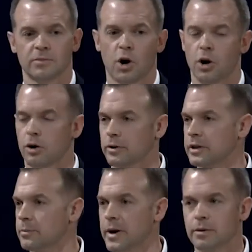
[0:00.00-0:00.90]
all
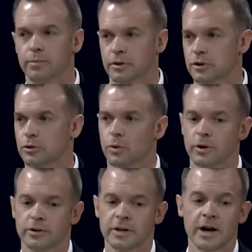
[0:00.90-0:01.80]
independent
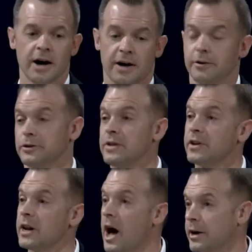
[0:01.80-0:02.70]
bookstores. There's even
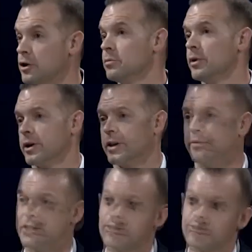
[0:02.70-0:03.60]
an audiobook of it.